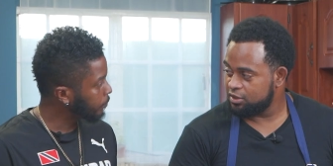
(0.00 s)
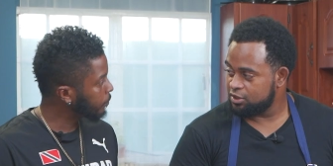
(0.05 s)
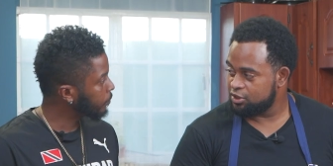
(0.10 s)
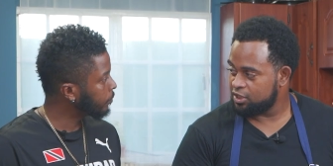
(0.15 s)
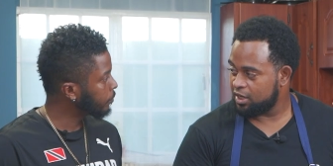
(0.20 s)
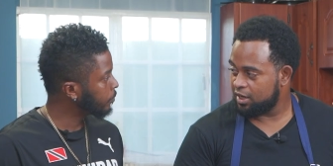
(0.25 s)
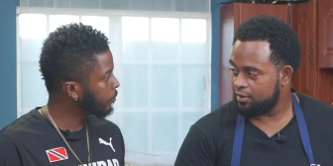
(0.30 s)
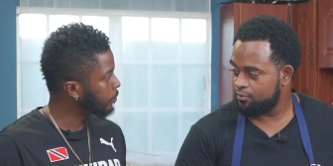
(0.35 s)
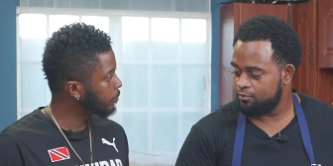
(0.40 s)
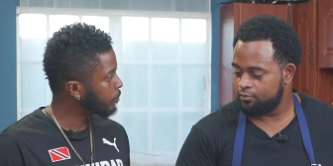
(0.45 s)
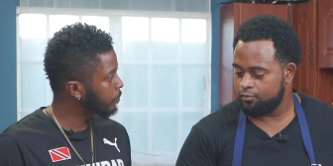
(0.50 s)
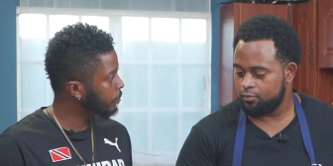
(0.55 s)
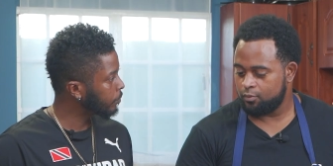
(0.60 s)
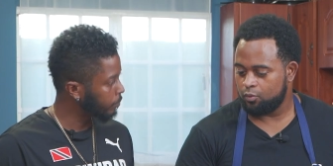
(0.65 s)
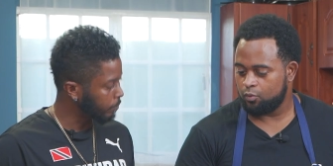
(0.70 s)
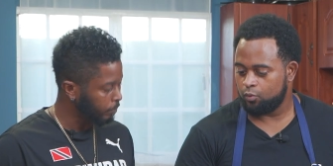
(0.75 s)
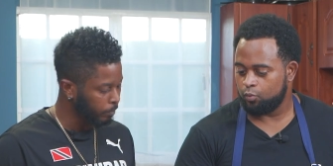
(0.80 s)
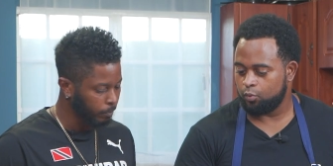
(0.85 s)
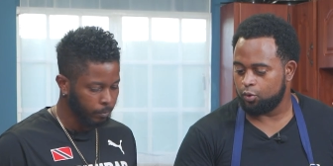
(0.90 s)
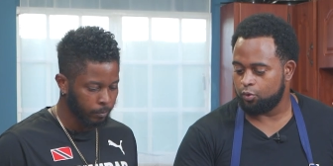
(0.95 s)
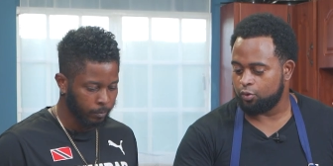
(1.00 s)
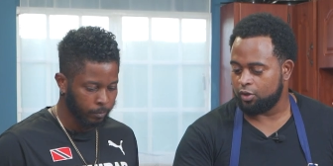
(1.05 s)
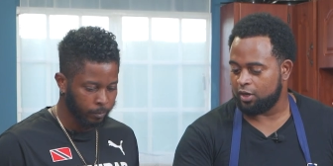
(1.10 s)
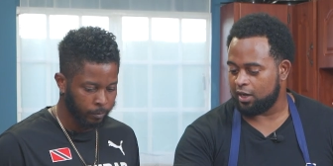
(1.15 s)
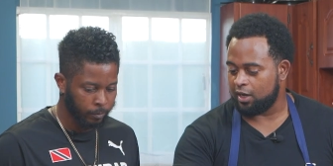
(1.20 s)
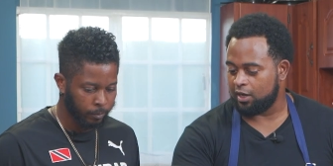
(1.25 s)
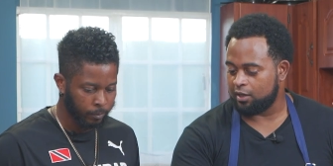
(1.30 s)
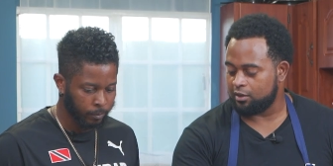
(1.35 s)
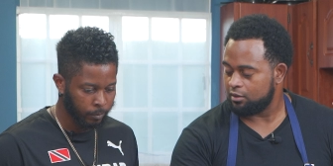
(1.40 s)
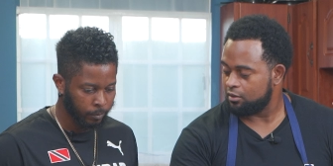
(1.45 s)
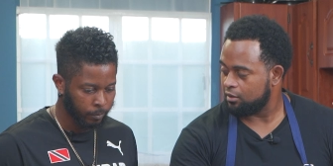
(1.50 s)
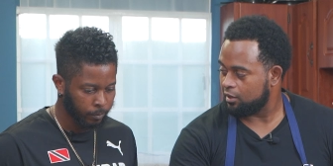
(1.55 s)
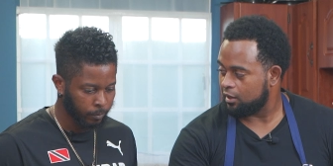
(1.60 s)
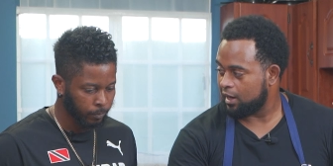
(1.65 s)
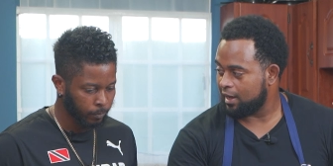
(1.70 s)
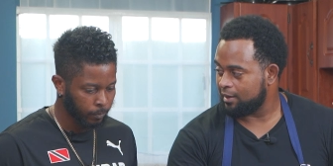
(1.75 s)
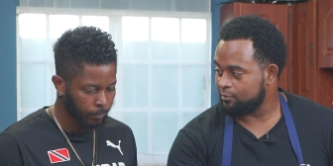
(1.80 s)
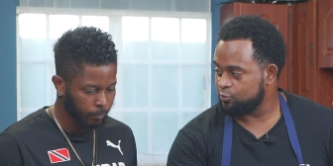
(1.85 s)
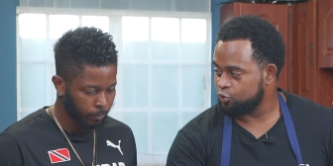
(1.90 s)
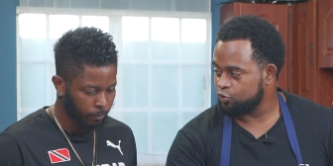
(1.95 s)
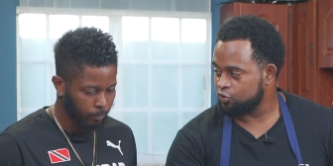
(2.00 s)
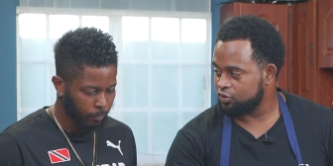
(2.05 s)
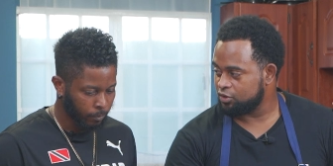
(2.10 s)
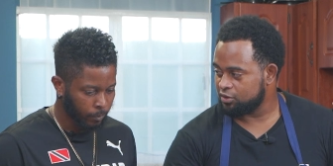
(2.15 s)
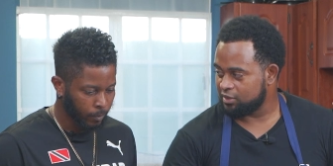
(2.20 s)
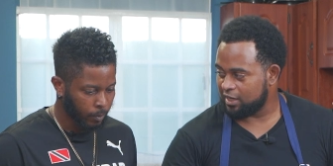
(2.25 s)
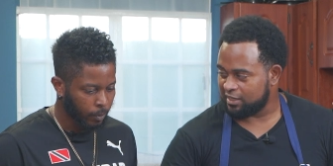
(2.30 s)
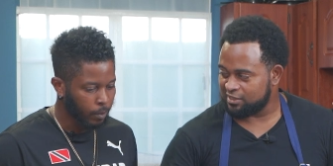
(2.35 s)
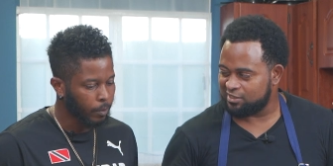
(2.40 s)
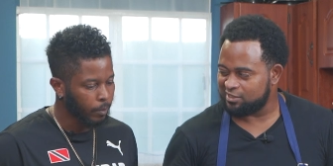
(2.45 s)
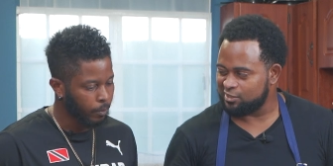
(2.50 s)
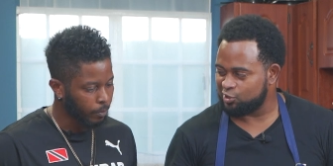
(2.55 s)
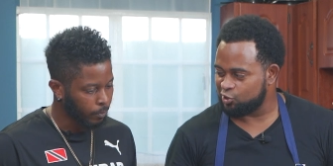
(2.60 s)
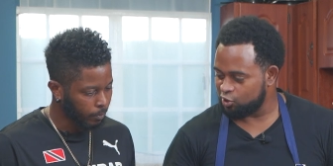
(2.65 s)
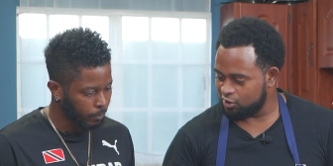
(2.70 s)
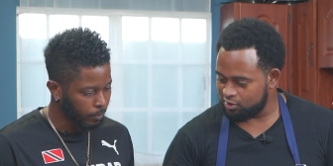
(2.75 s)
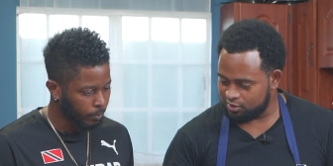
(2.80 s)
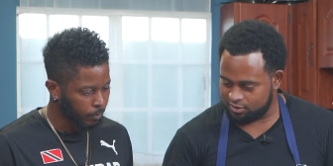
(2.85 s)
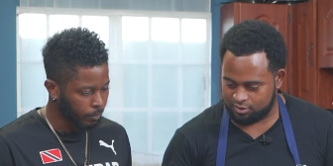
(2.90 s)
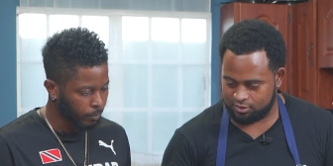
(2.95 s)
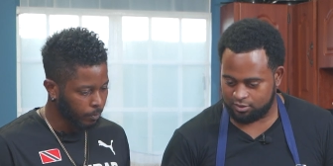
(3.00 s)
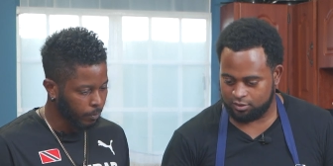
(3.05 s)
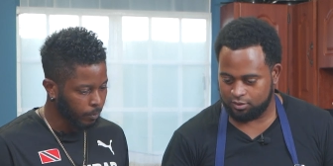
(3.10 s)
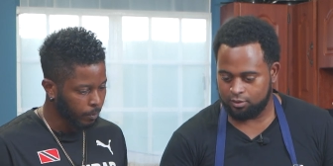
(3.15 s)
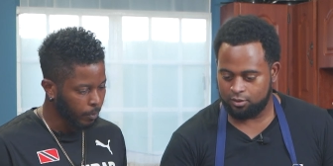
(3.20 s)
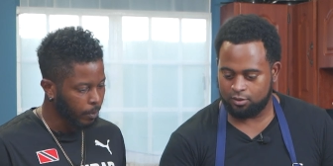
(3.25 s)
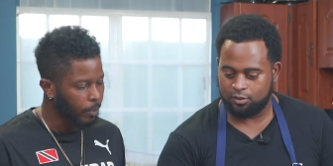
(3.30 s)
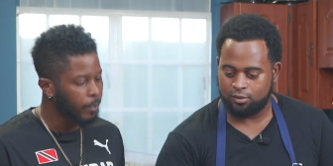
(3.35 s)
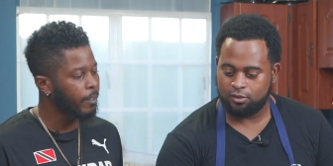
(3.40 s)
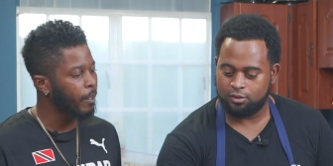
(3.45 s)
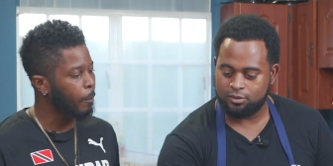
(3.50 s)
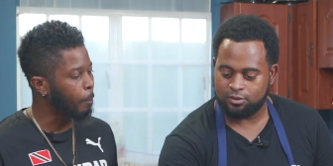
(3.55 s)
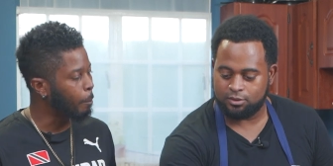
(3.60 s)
Speaker 1: the jam, mm-hmm. we're going to add lime juice. That's citrus. To